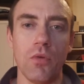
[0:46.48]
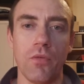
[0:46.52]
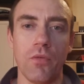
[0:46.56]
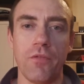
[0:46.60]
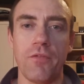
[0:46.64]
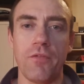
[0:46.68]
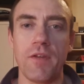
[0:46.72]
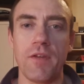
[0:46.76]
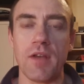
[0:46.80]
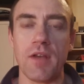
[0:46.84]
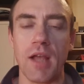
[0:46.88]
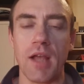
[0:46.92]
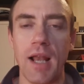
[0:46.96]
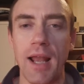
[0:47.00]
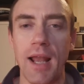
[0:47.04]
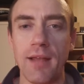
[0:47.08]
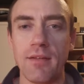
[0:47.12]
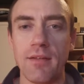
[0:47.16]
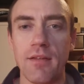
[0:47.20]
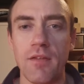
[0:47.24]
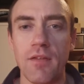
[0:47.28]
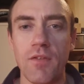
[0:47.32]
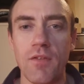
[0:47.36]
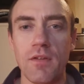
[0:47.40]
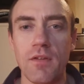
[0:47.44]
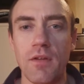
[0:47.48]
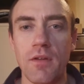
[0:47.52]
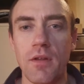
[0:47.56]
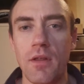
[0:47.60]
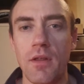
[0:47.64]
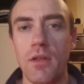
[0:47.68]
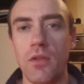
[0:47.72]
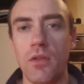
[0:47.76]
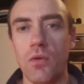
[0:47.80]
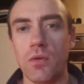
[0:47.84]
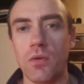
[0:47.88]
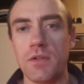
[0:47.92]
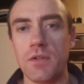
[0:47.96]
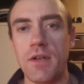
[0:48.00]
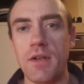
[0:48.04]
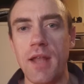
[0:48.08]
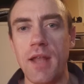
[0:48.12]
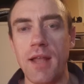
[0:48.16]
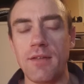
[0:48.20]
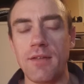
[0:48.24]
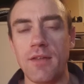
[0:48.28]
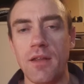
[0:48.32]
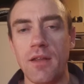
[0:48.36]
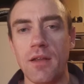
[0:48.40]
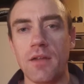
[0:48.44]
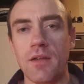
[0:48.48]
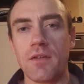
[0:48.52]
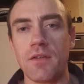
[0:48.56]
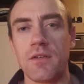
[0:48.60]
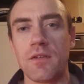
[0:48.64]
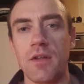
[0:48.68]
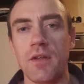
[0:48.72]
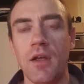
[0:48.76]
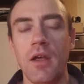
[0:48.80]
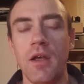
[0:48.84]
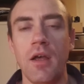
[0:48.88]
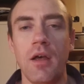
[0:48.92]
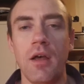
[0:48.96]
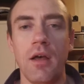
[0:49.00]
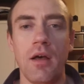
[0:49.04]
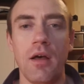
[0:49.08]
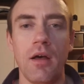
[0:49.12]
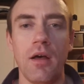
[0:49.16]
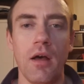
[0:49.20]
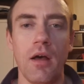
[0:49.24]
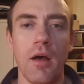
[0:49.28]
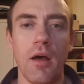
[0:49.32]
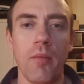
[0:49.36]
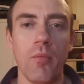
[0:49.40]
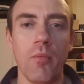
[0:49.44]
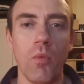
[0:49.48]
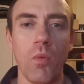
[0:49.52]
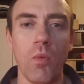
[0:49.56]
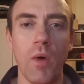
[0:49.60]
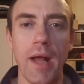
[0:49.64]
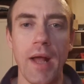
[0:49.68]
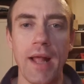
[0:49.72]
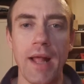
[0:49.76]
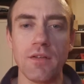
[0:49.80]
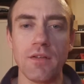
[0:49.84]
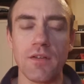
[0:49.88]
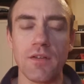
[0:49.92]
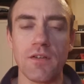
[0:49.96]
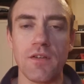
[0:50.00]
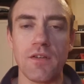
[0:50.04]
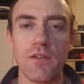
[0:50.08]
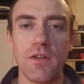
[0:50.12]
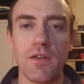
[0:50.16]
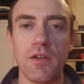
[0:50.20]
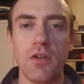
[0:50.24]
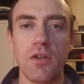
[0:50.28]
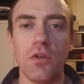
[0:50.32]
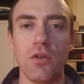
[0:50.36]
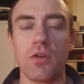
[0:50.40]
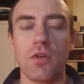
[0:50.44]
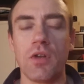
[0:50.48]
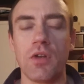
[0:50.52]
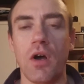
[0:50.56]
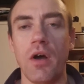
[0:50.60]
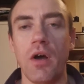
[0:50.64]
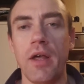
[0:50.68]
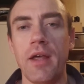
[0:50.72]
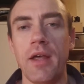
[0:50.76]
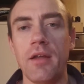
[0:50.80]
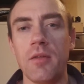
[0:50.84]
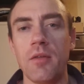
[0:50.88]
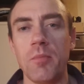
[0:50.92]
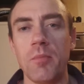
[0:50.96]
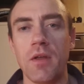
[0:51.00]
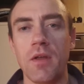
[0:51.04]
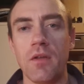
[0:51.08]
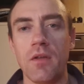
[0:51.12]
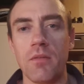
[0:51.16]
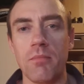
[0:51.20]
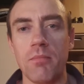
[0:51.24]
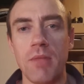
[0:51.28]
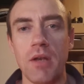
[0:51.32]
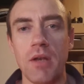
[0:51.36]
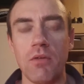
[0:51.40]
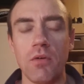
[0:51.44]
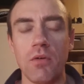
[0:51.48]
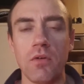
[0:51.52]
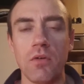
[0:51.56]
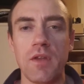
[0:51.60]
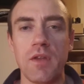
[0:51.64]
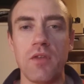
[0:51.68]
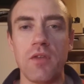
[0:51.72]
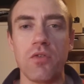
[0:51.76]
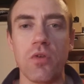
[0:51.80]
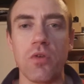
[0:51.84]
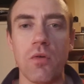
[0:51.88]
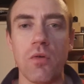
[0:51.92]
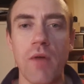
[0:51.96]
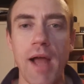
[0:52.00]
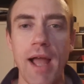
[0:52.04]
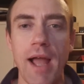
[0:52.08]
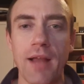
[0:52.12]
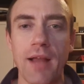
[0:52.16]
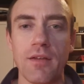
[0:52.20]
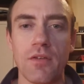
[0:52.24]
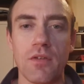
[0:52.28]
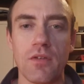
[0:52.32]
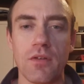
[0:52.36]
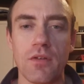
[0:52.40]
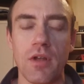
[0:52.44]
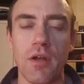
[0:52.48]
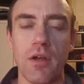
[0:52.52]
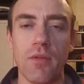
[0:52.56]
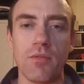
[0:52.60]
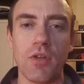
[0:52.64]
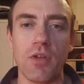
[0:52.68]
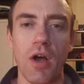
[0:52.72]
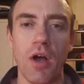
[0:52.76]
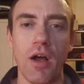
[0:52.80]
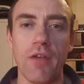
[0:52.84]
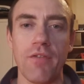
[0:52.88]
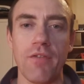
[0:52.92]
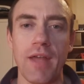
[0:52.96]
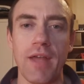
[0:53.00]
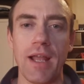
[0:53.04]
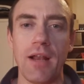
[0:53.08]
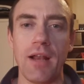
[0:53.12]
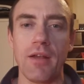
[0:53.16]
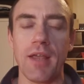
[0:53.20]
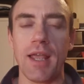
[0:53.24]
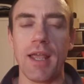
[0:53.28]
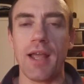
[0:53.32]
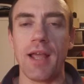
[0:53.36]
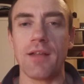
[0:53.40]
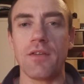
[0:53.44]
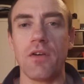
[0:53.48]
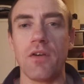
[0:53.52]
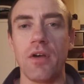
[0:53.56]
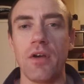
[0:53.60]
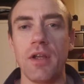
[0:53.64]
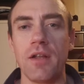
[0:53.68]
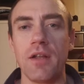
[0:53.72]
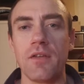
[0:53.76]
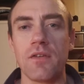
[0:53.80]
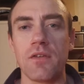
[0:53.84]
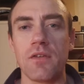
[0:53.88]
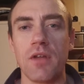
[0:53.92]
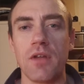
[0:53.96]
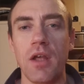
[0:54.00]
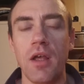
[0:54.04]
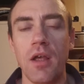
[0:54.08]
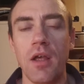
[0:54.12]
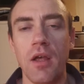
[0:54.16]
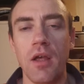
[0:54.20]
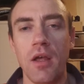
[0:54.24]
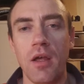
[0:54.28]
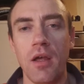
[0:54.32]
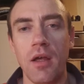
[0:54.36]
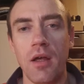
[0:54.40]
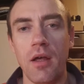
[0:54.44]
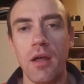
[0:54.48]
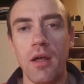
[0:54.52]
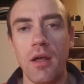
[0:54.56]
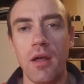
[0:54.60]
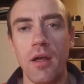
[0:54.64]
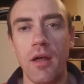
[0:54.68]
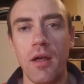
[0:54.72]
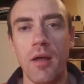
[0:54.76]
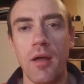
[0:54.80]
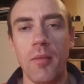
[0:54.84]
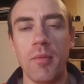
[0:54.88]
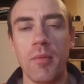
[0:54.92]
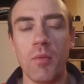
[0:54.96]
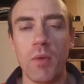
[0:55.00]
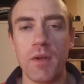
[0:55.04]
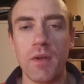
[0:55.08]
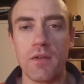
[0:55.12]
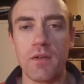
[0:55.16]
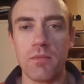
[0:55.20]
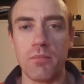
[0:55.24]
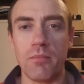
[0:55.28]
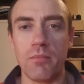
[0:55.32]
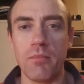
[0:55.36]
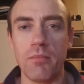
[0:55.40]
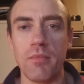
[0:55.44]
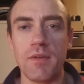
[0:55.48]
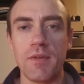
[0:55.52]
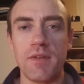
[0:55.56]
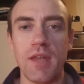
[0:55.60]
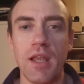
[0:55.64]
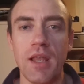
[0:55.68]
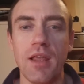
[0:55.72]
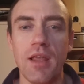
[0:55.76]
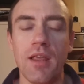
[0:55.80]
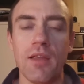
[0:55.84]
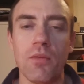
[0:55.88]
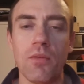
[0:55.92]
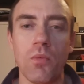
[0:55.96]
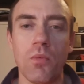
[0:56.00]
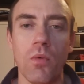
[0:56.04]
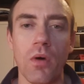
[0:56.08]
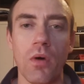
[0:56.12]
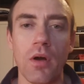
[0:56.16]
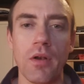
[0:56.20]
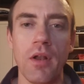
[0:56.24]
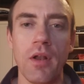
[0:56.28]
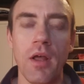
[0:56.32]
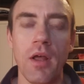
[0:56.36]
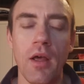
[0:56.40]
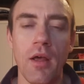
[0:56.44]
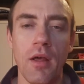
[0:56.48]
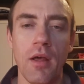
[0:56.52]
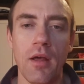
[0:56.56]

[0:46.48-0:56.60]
physical activity, your genetics, what else is in your diet, because minerals interact. The divalent cations, which zinc is one,